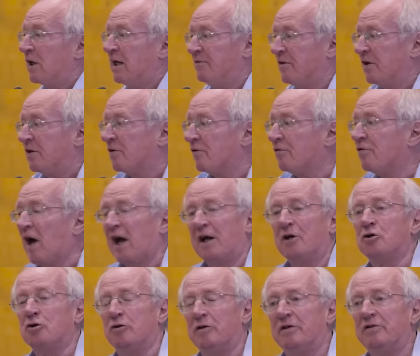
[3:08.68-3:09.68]
leaving the
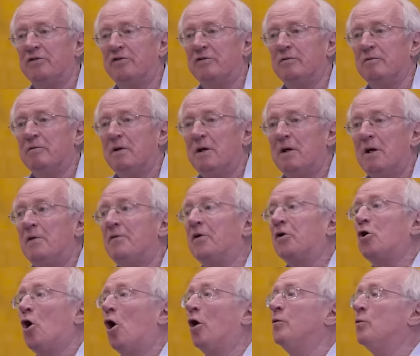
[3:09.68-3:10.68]
factories, the
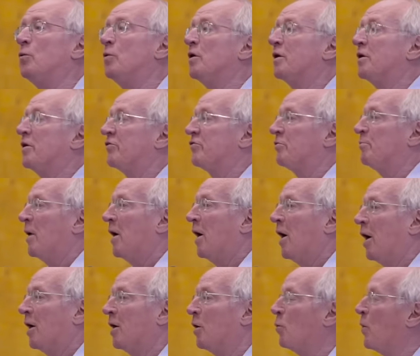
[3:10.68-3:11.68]
cotton workers of
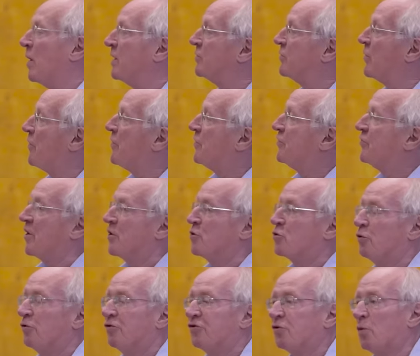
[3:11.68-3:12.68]
Mahalla went to the
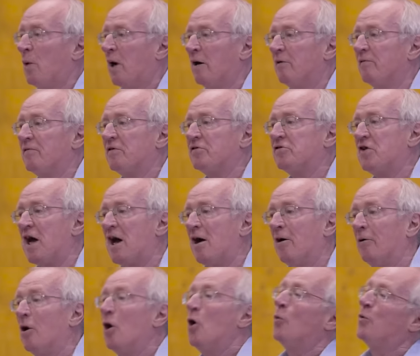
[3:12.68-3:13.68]
central square of the
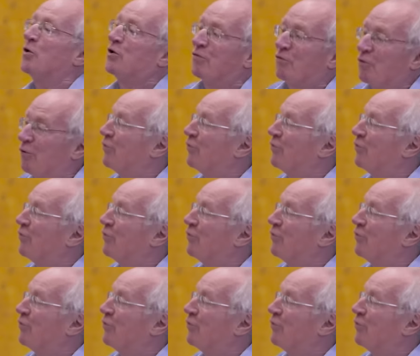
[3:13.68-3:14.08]
town, which of